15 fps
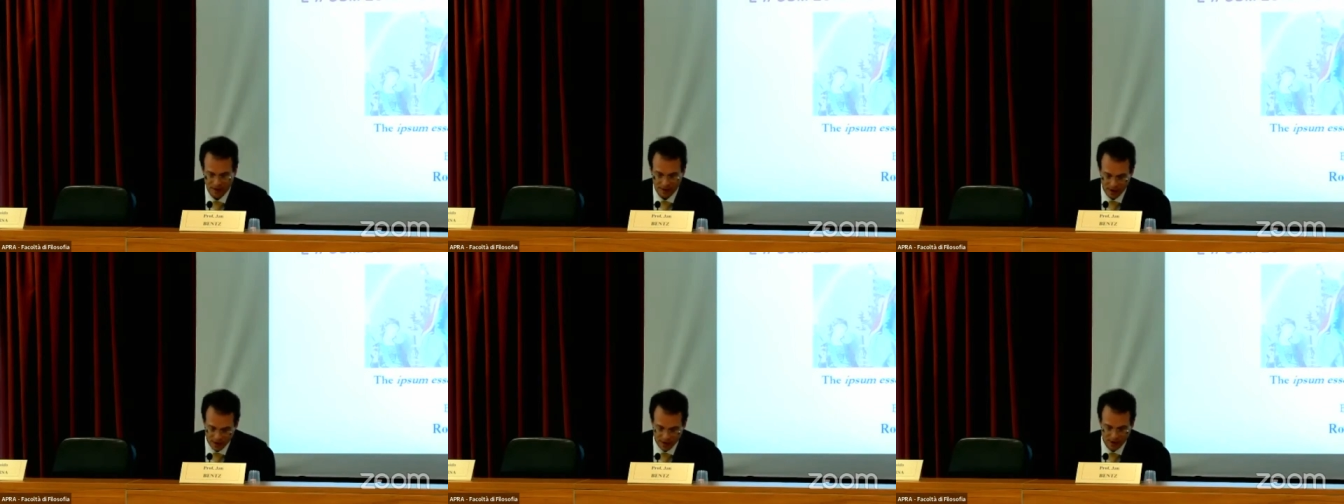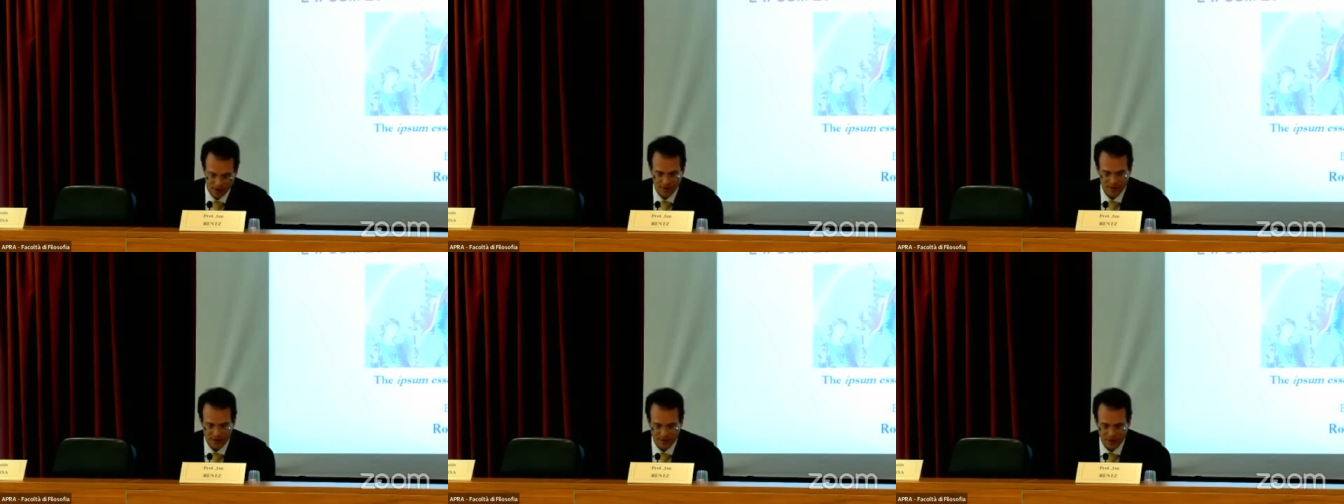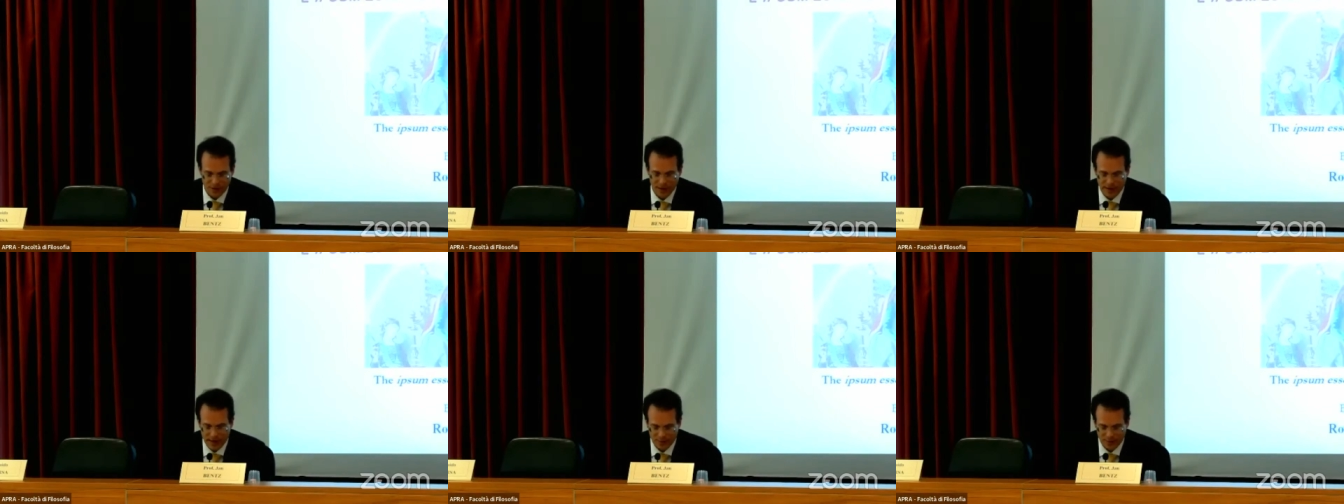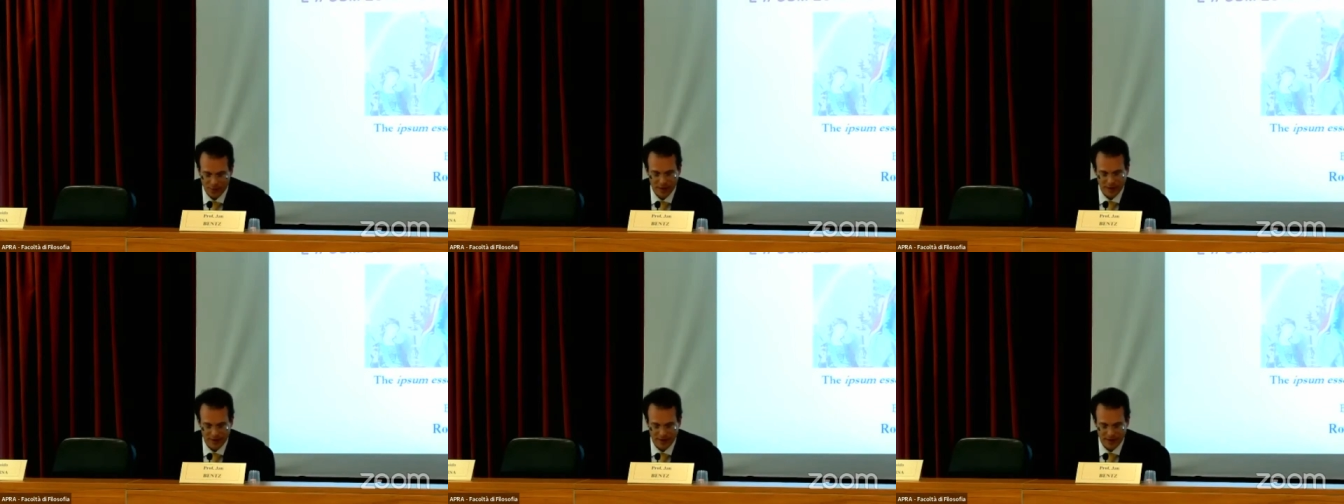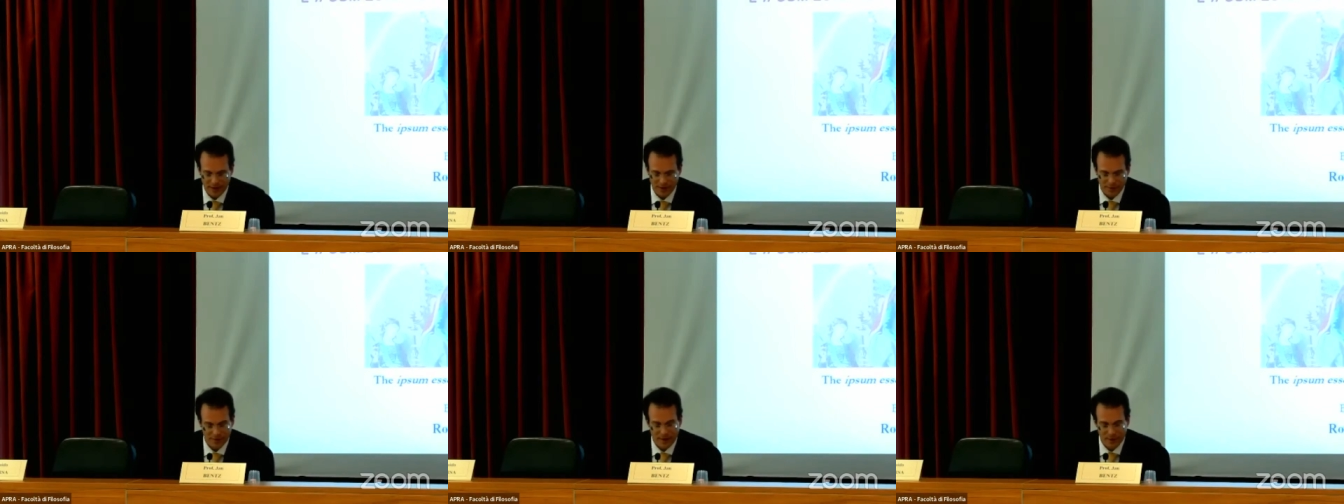Here, Siewerth elaborates
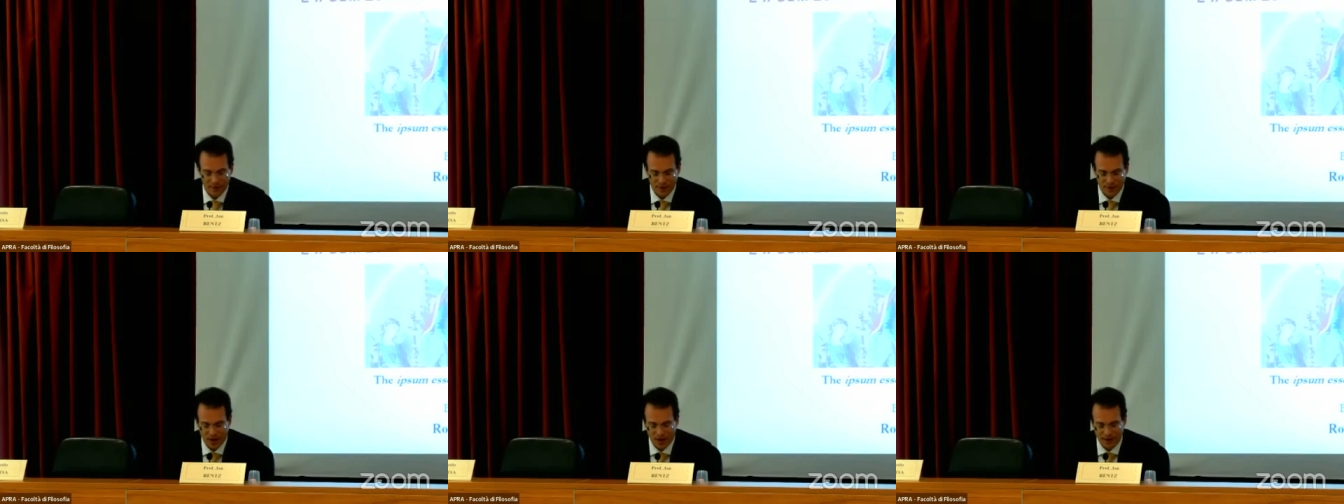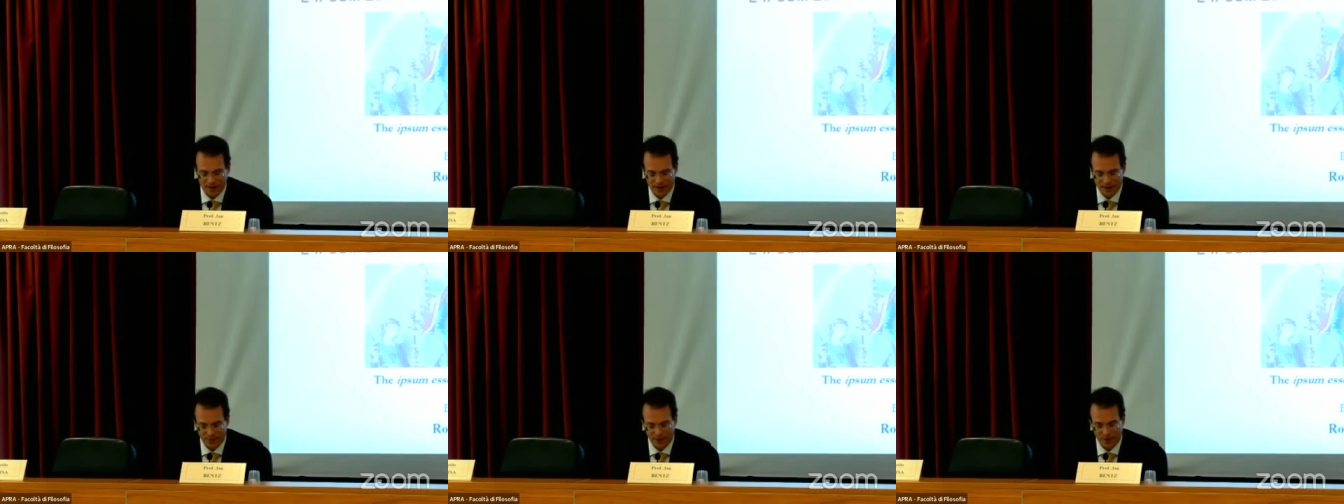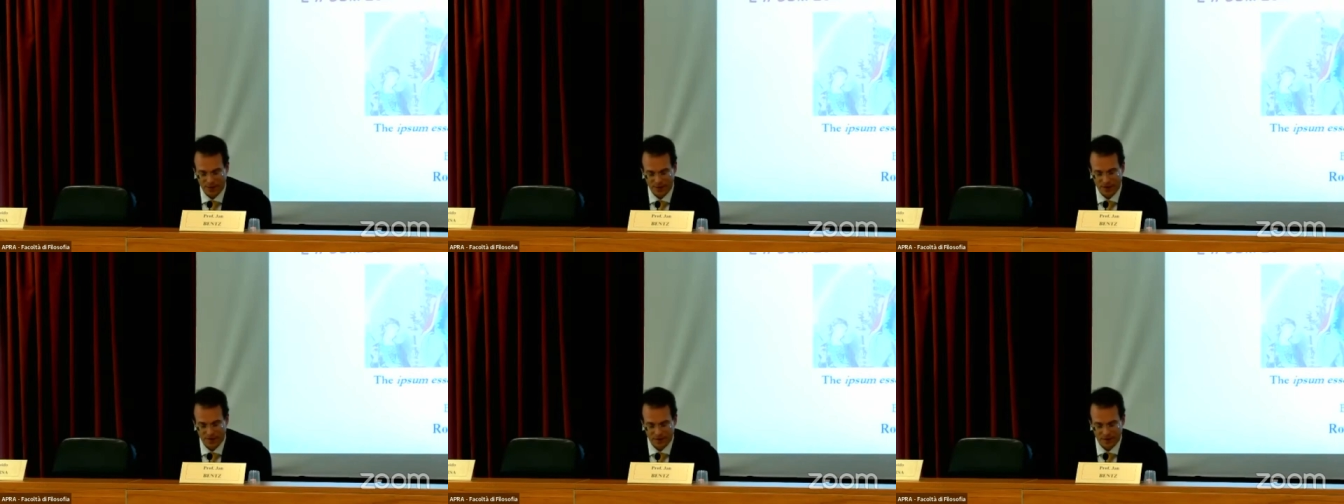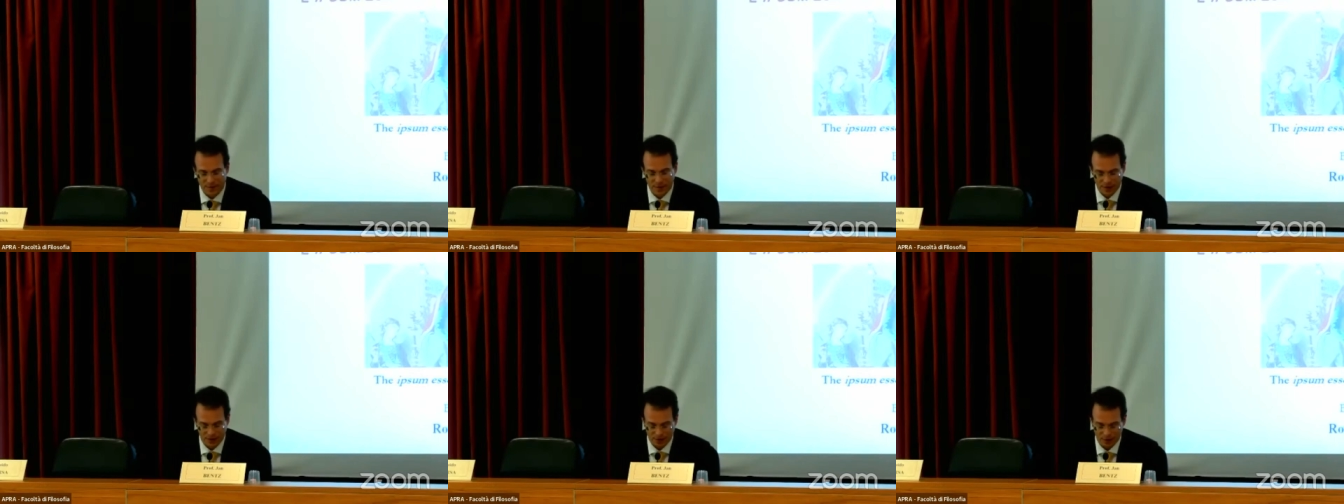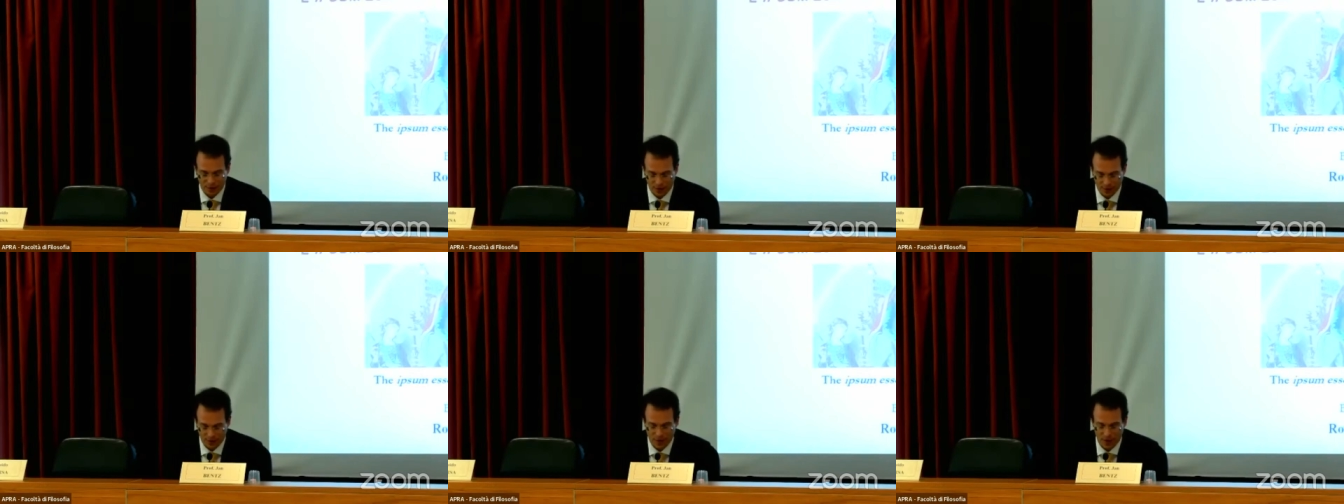his famous concept of the
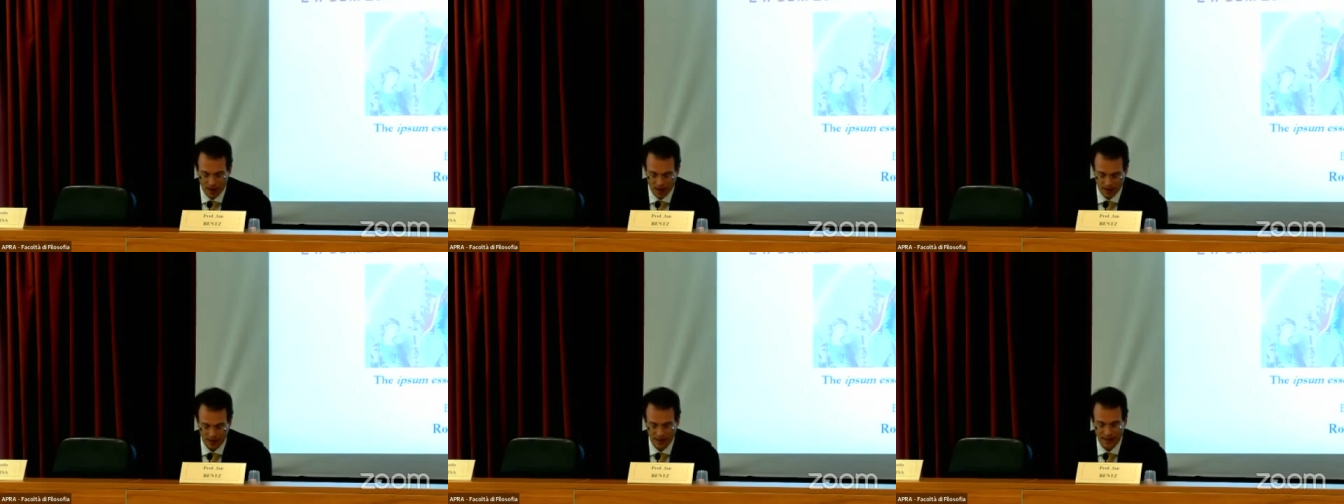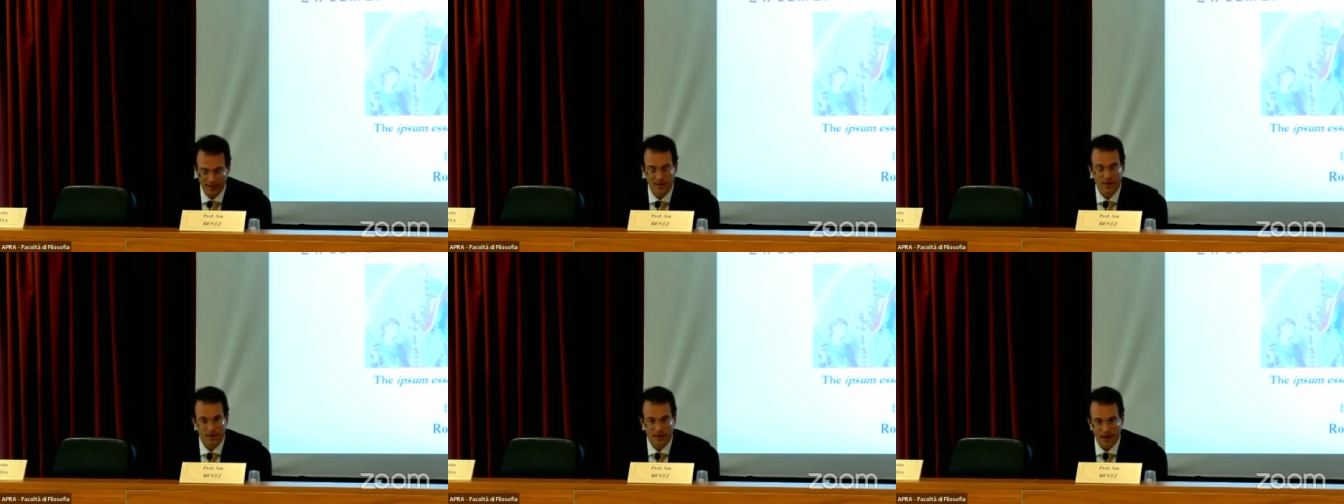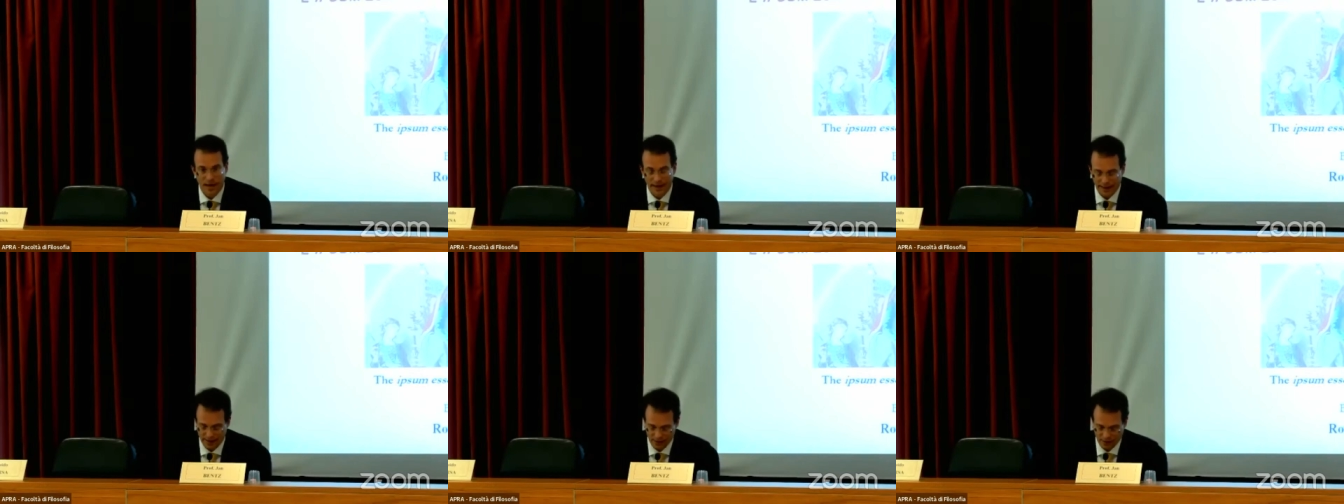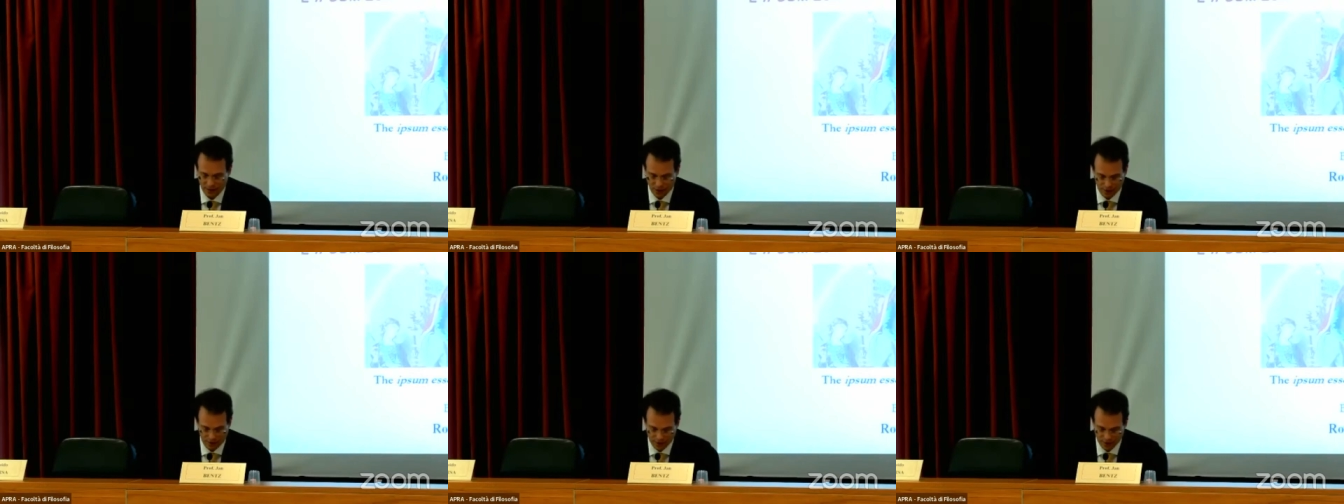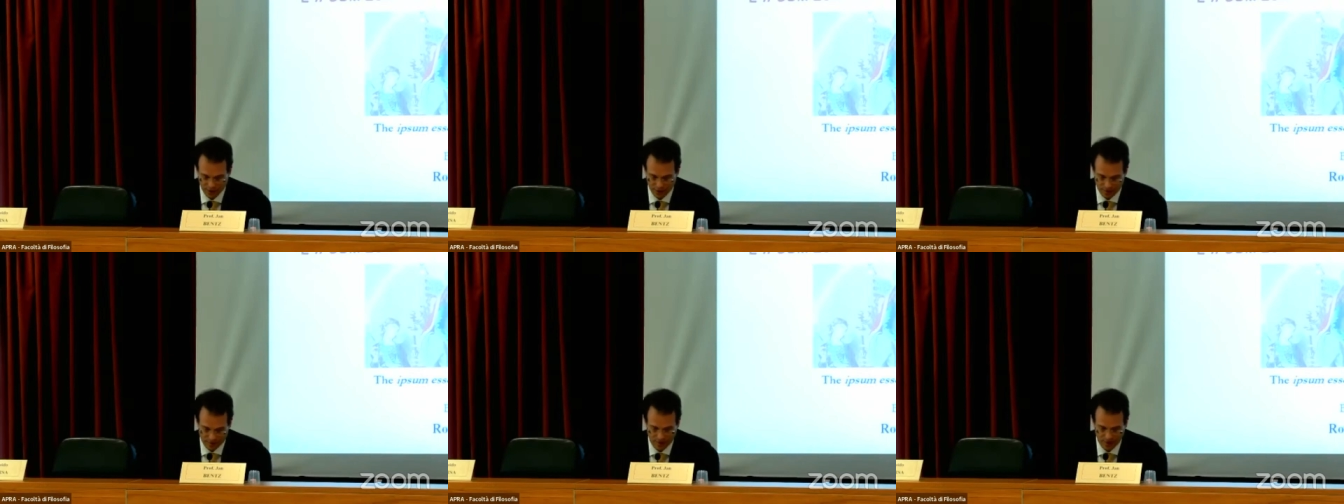similitude of God, Gleichnis
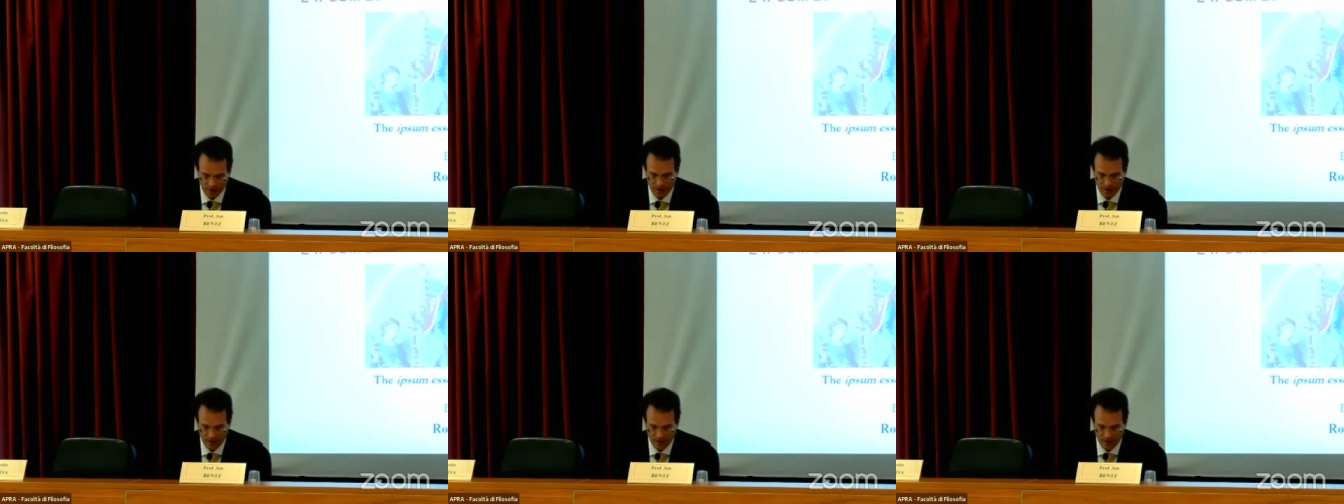Gottes.